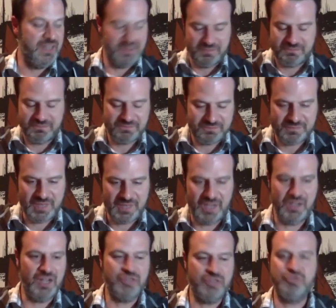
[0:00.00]
a,
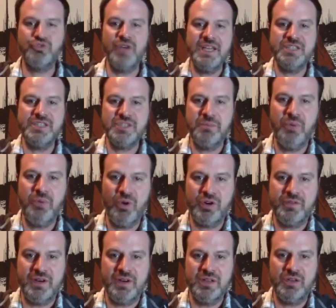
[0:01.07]
a great supporter of
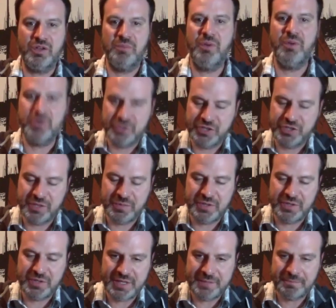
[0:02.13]
our local poetry community.